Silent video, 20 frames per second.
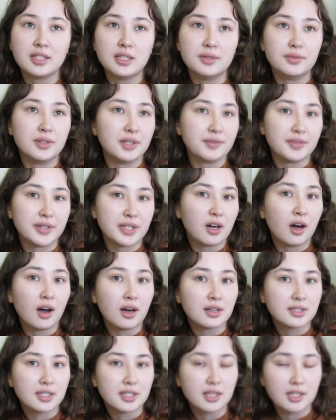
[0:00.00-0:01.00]
Even if it
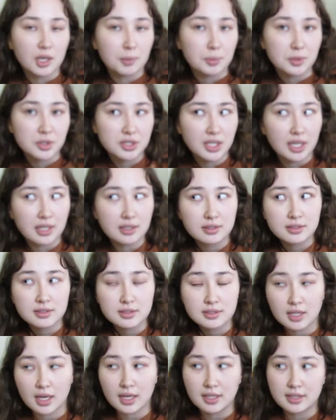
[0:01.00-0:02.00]
costs like a couple
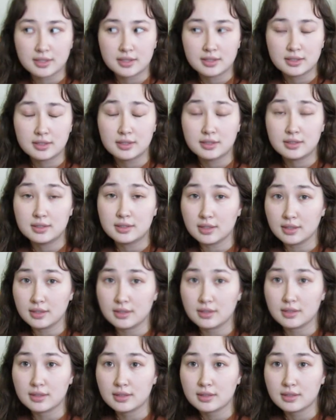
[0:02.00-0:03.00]
cents, I
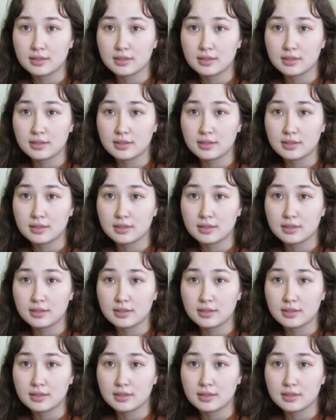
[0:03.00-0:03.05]
still...